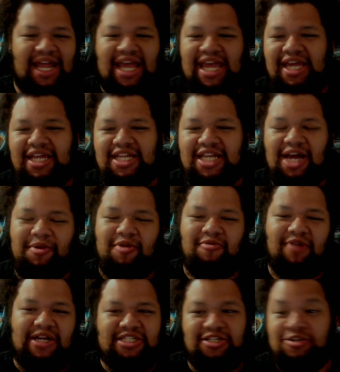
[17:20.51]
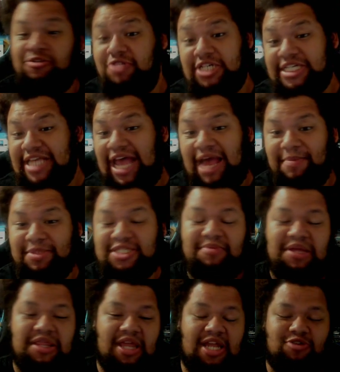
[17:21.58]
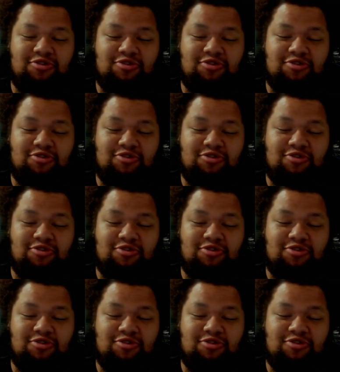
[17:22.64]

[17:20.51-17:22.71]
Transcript: AEW wrestler who just happens to be the